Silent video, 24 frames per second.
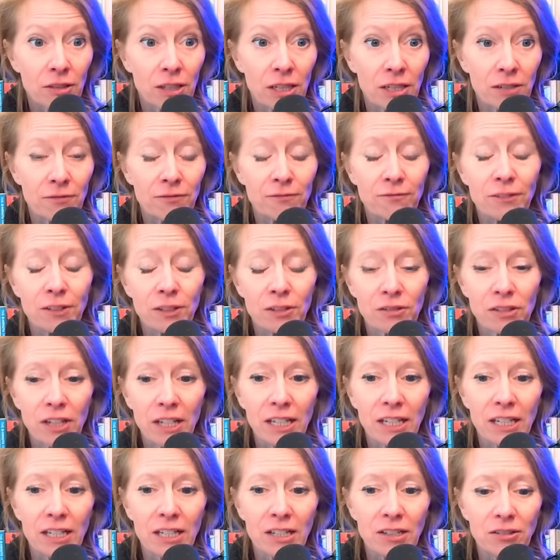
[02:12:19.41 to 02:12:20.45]
And it feels
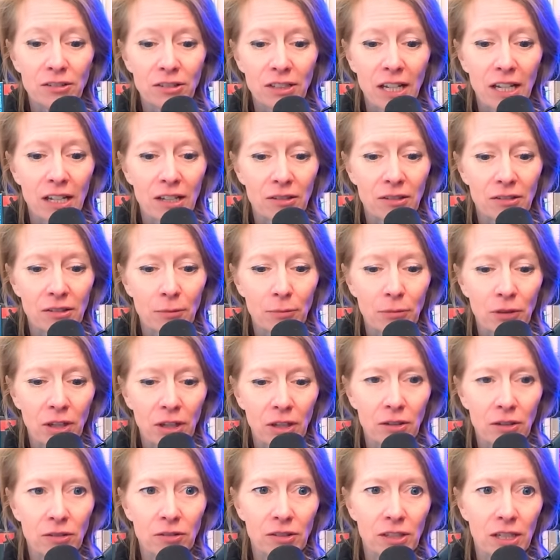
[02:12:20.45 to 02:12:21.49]
like in his case, something
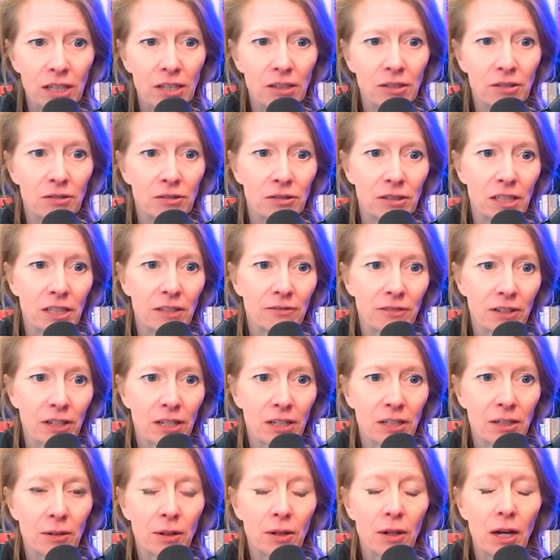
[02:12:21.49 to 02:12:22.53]
else that is
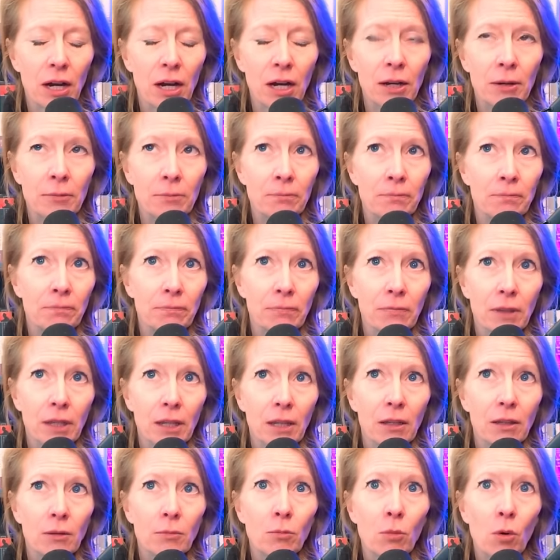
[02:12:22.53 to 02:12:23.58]
even
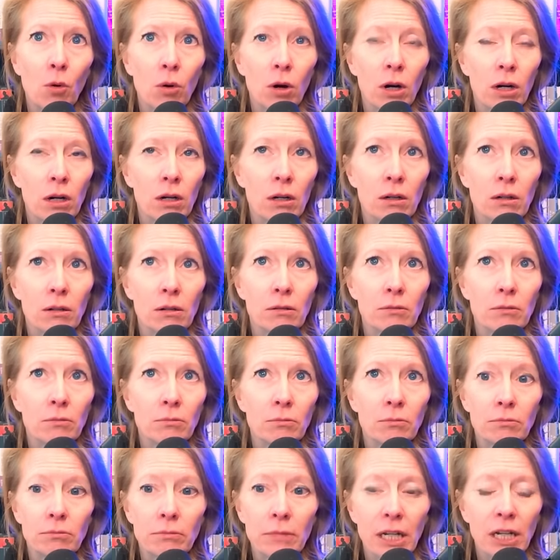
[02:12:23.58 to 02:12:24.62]
more
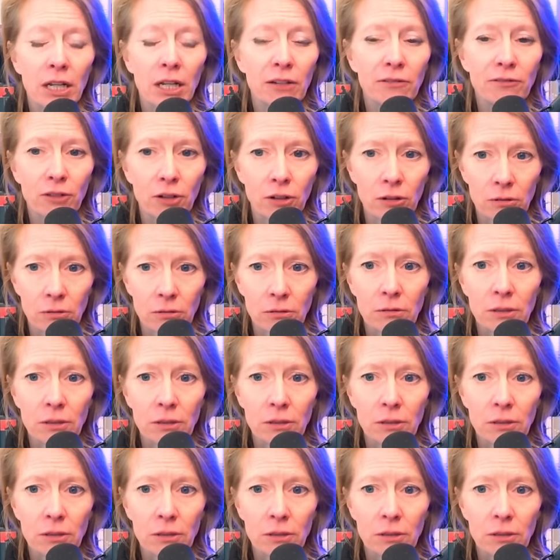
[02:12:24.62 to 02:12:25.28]
meaningful,